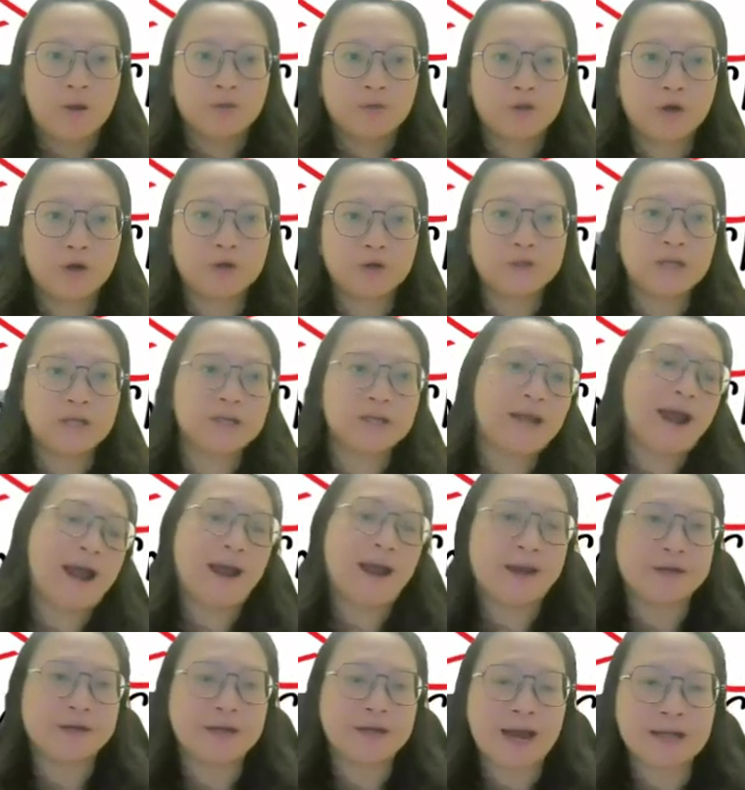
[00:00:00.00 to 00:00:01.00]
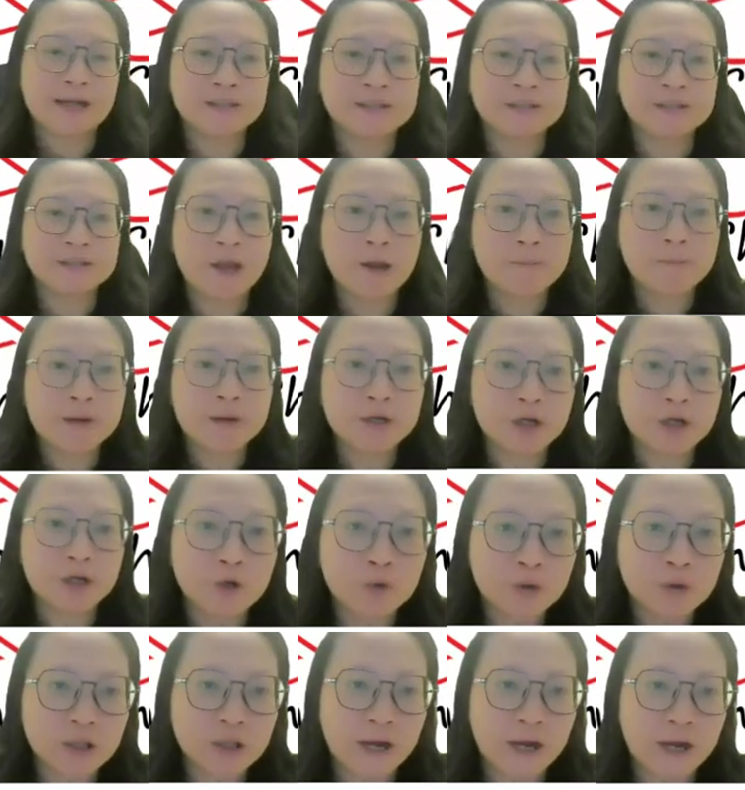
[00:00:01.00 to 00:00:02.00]
39. The unstable
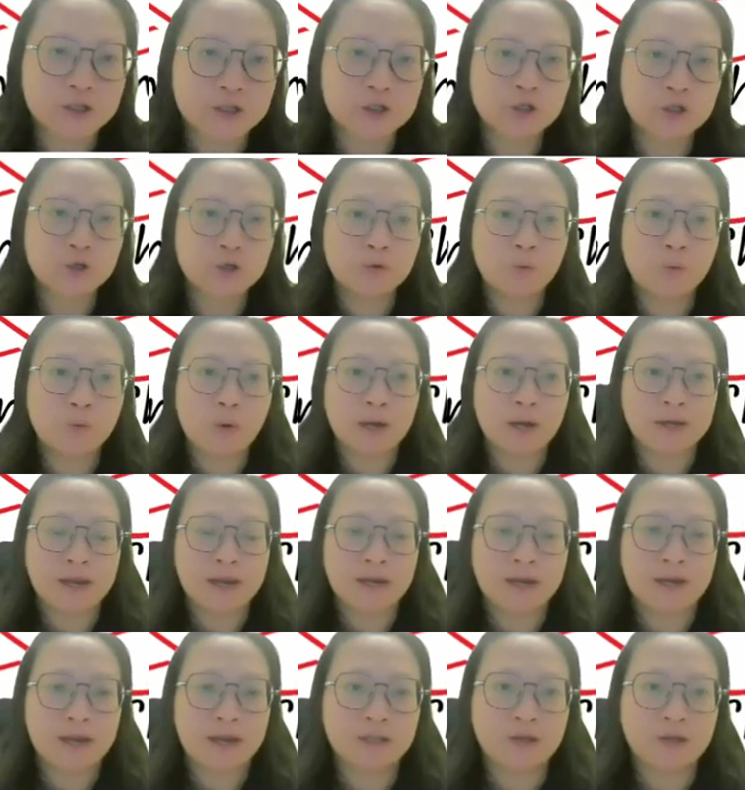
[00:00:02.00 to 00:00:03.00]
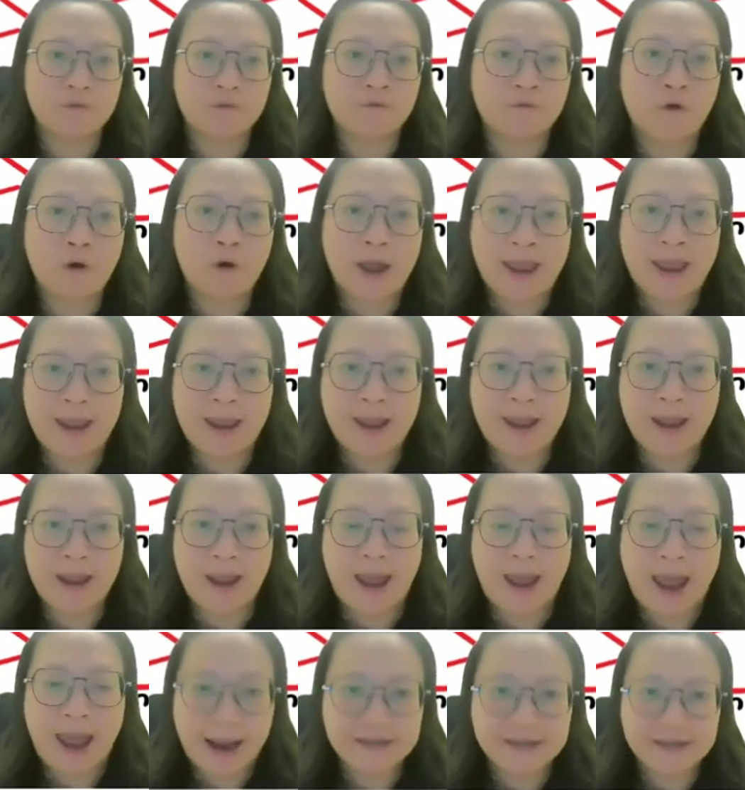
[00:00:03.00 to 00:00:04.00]
nuclide
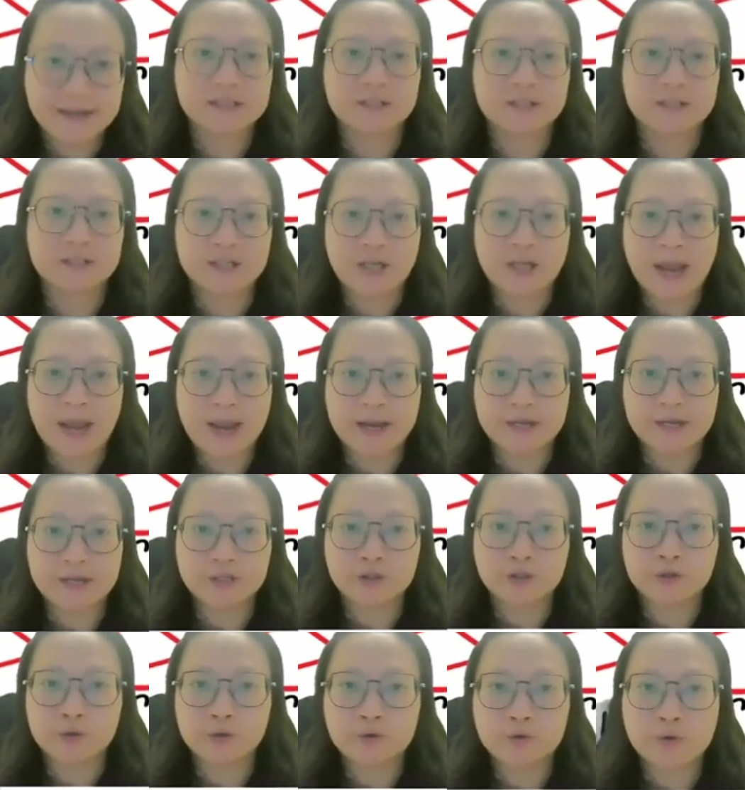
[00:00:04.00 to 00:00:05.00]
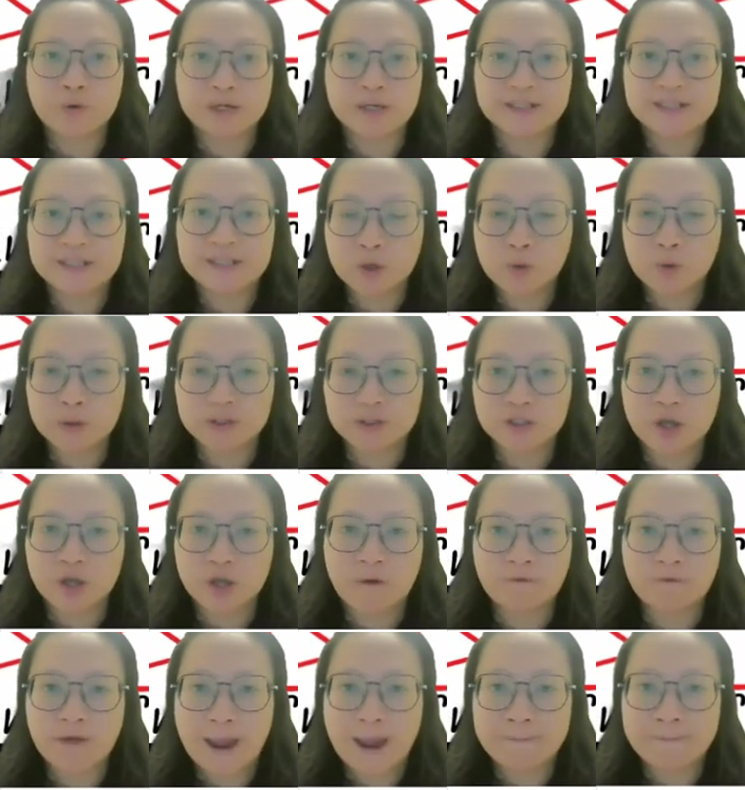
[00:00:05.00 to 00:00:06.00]
21884AX decays through a sequence
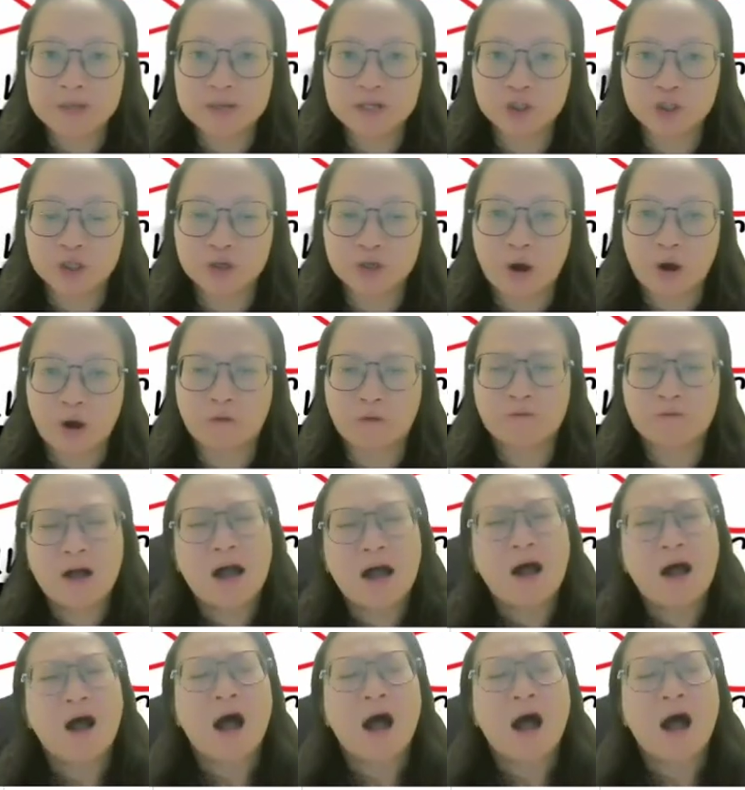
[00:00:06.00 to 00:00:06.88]
of emission of